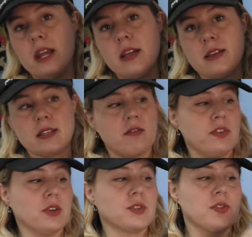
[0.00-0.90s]
it is it
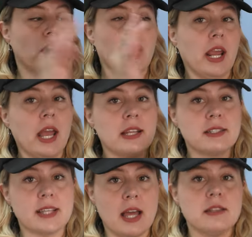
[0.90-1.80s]
feels very
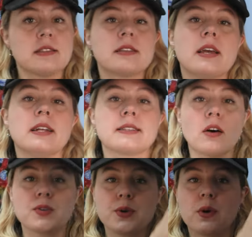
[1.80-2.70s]
dense and it's
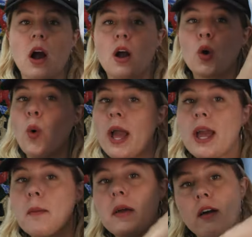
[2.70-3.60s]
also got
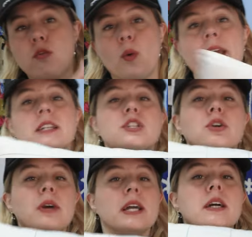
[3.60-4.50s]
quite a bit of weight
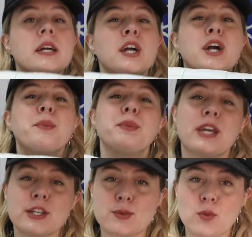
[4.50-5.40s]
to it
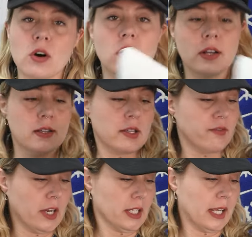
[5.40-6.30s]
because wool is a
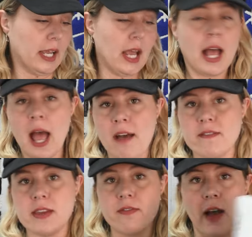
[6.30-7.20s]
fairly
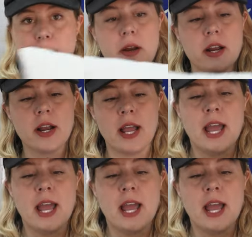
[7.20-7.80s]
heavy fiber.